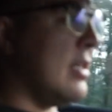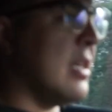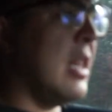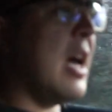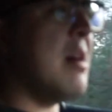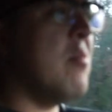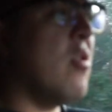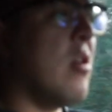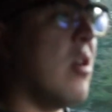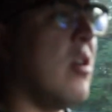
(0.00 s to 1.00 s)
a lot
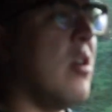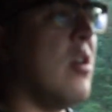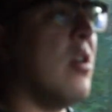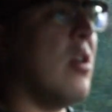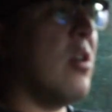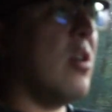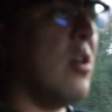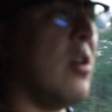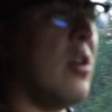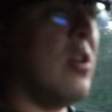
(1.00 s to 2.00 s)
more,
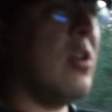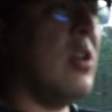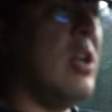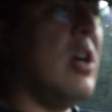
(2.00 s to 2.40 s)
you